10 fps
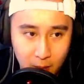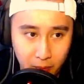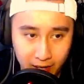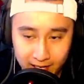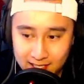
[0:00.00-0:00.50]

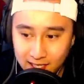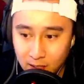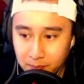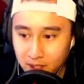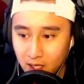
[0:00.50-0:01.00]
But it is gonna
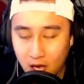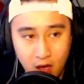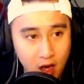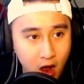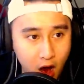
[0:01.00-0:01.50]
be
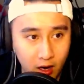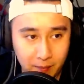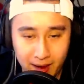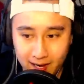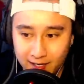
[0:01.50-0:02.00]

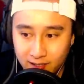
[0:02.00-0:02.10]
automatic